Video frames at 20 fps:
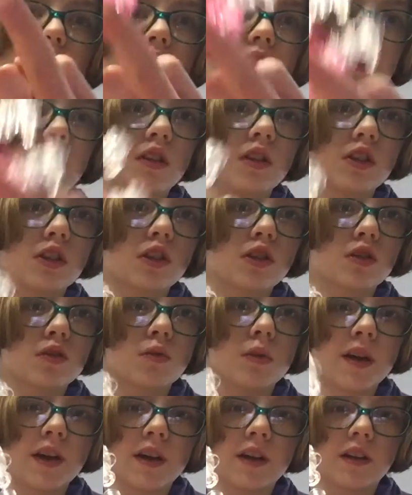in a
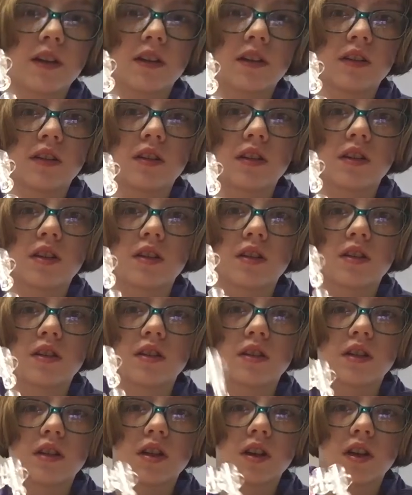square.
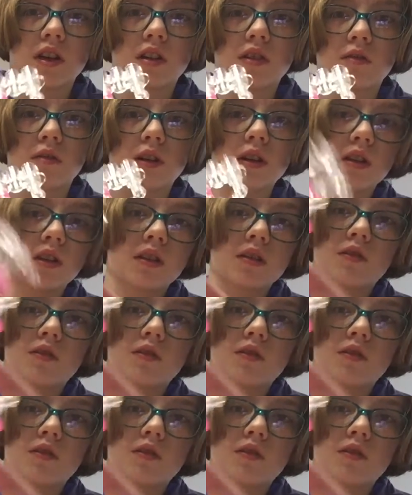Otherwise,